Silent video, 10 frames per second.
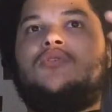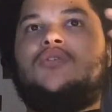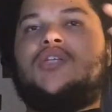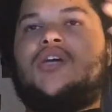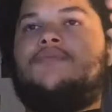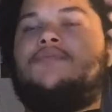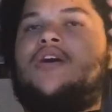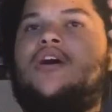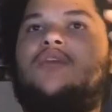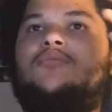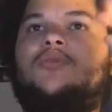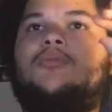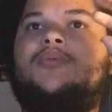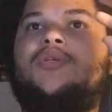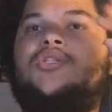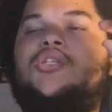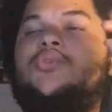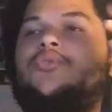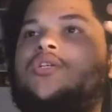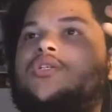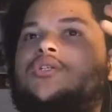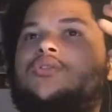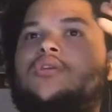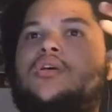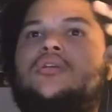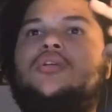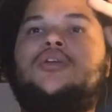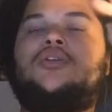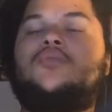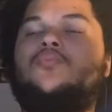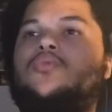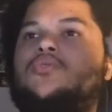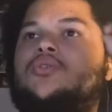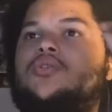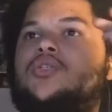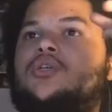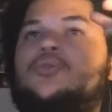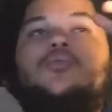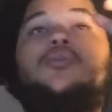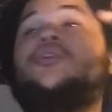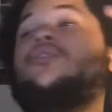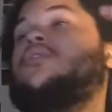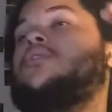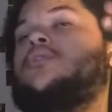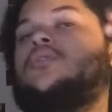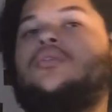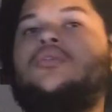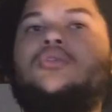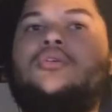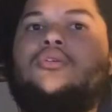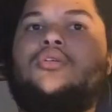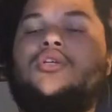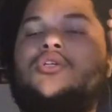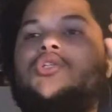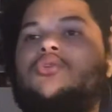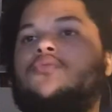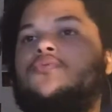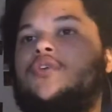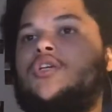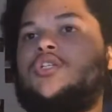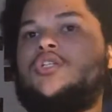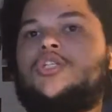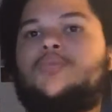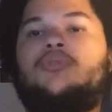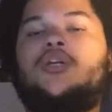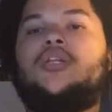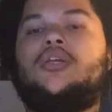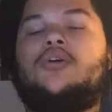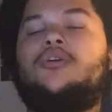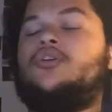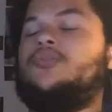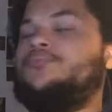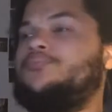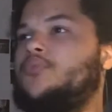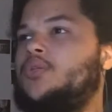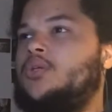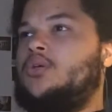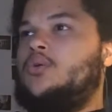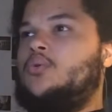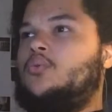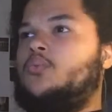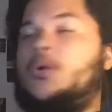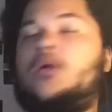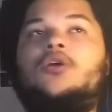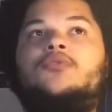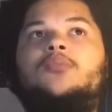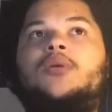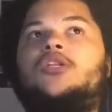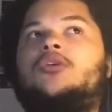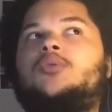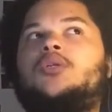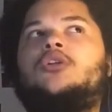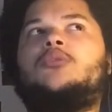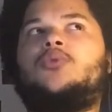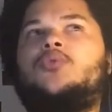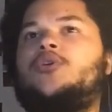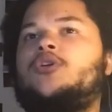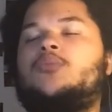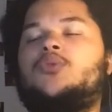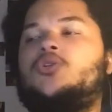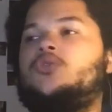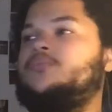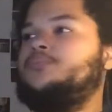top 5 WWE secrets that they didn't want you to see or hear. He didn't show the footage, he just played the audio. One of them, I think, was like number 3 or number 2.